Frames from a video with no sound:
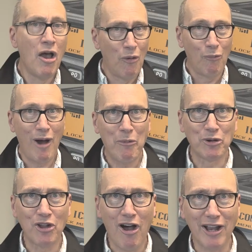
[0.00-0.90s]
While
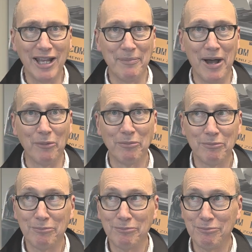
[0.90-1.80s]
we're talking about
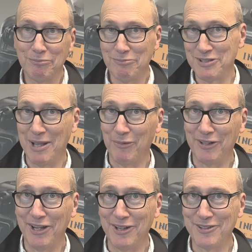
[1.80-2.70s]

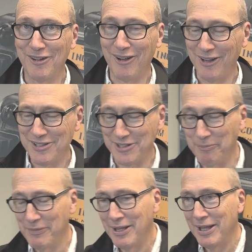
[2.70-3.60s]
simultaneous
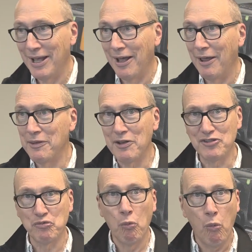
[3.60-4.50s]
TalkListen,
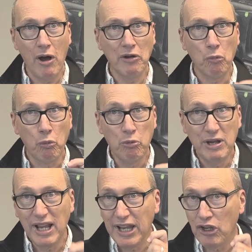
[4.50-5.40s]
there's one
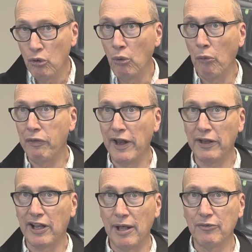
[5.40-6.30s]
really cool thing
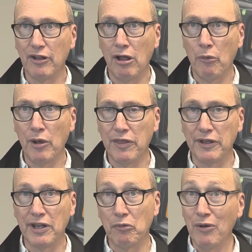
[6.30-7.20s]
that comes along with
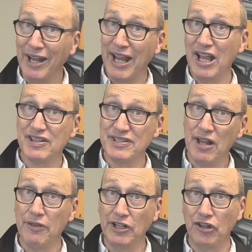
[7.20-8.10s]
it that really has
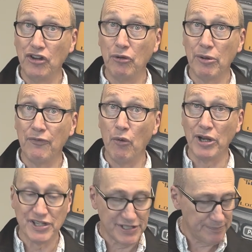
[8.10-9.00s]
nothing to do with
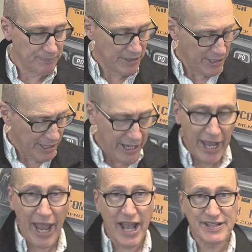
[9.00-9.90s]
voice.
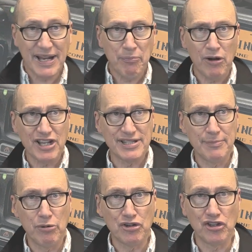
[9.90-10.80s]
As I press the
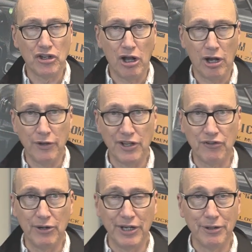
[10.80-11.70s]
push to talk on
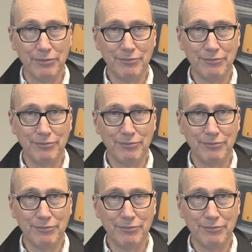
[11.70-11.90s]
this radio,